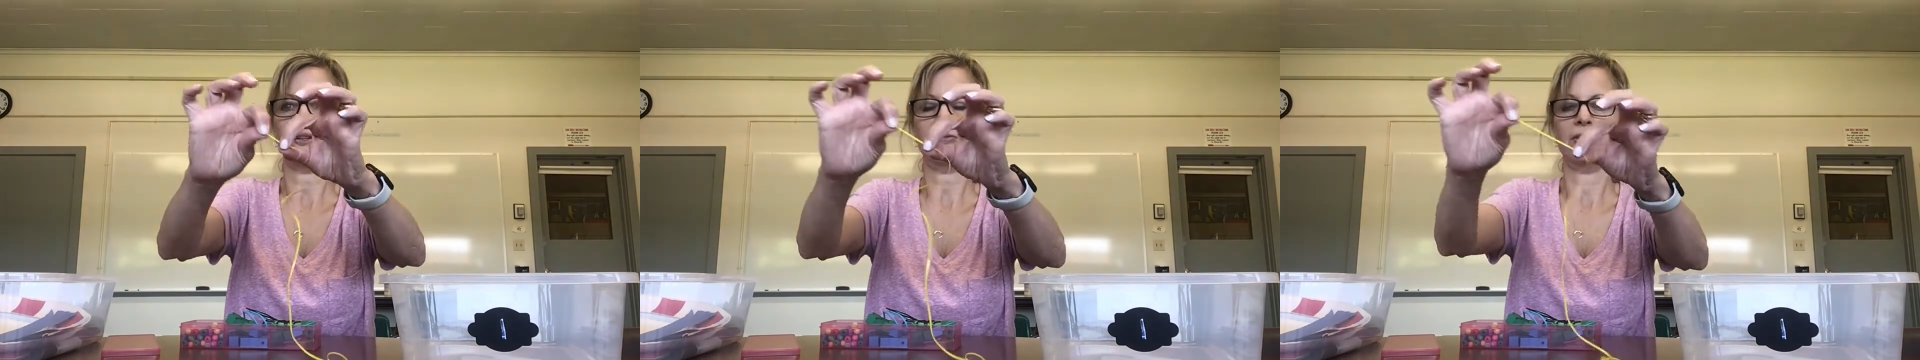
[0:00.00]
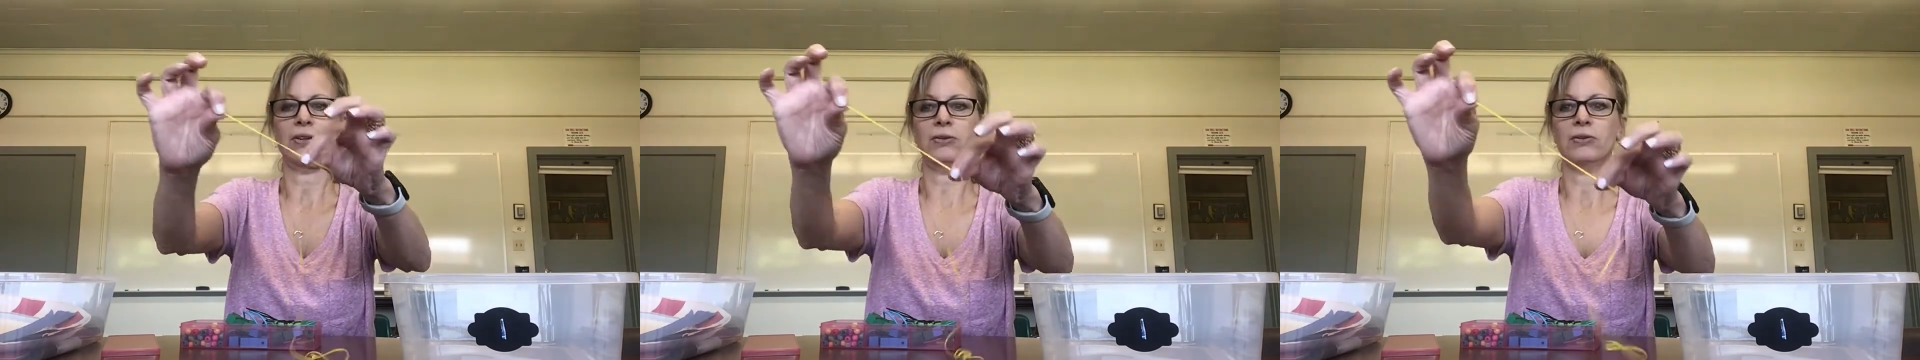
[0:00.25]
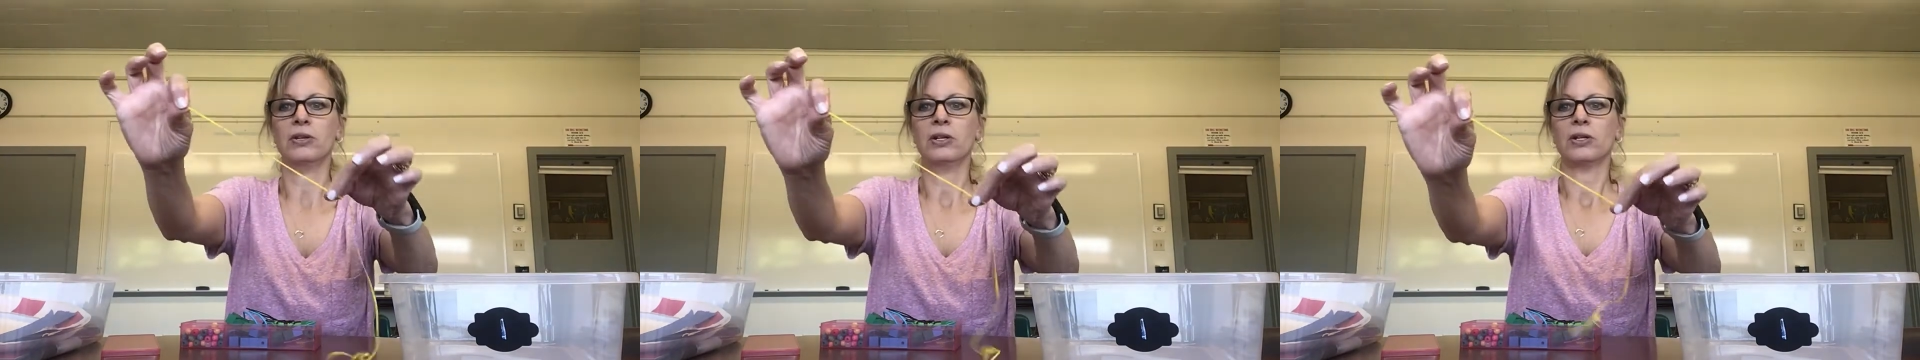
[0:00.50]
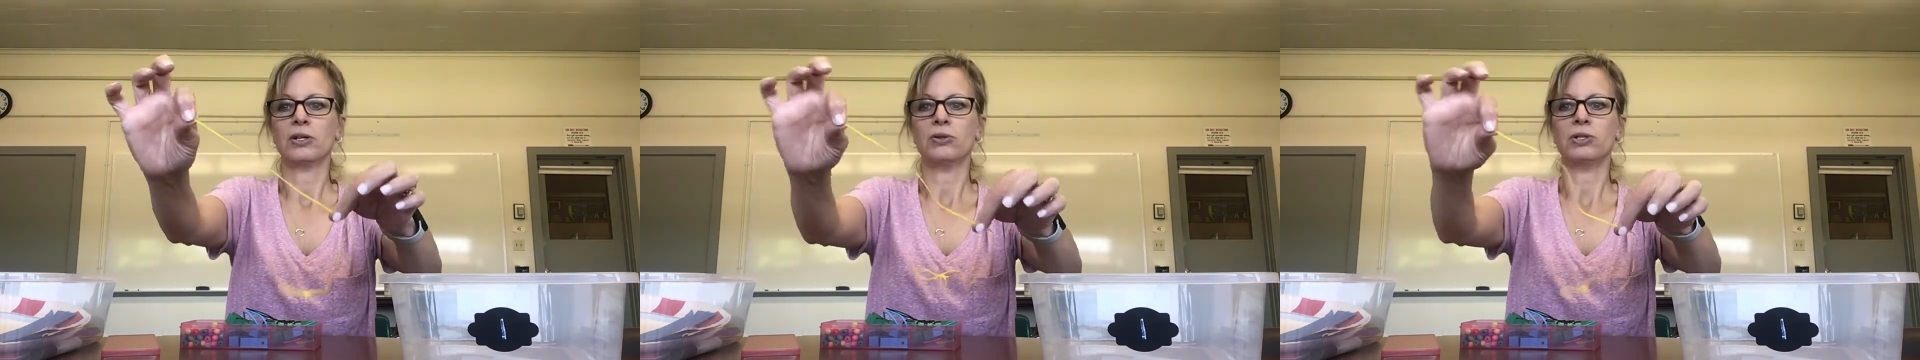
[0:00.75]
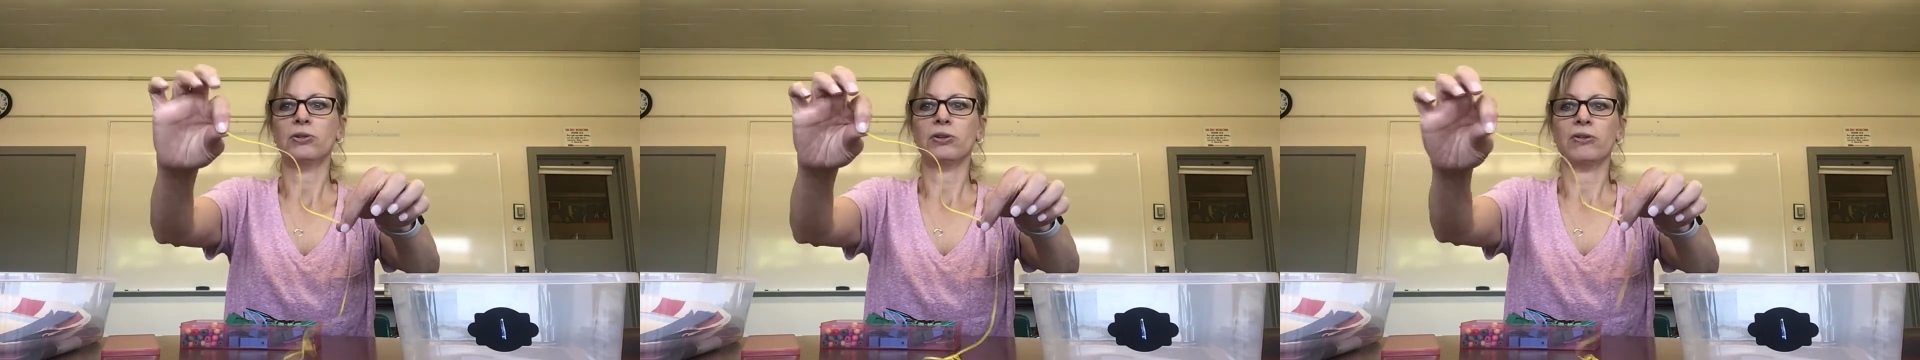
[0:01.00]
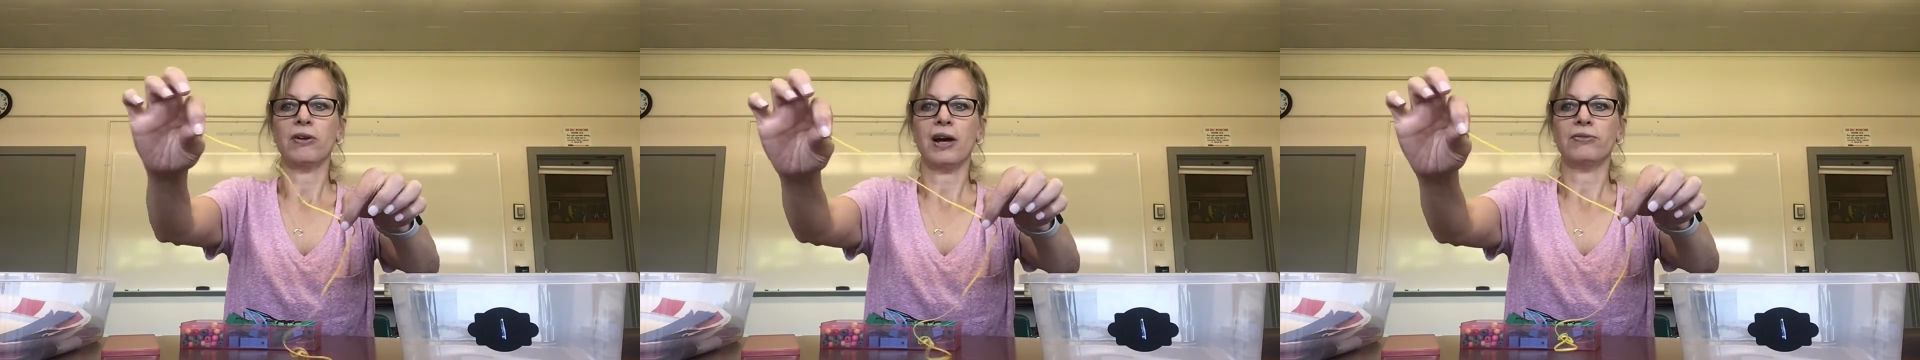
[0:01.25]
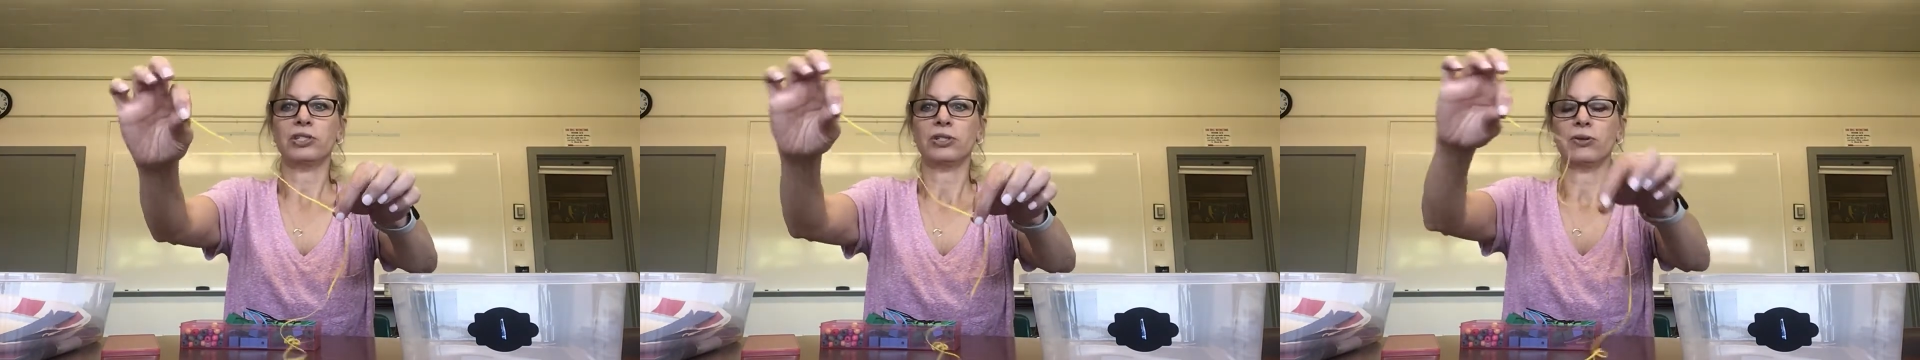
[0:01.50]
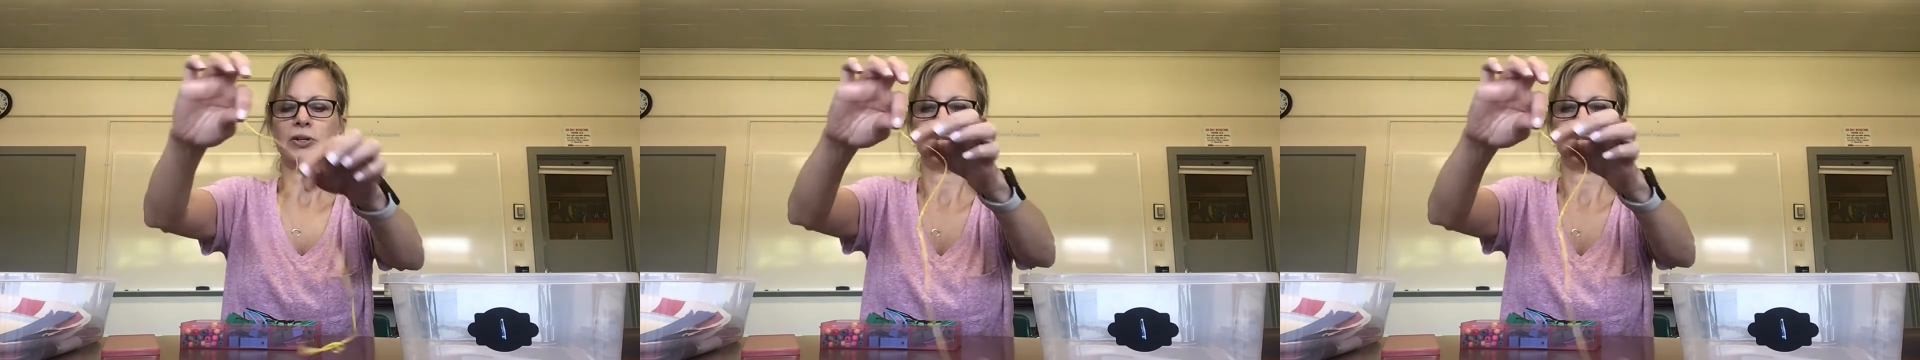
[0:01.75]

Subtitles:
If you go to a craft store,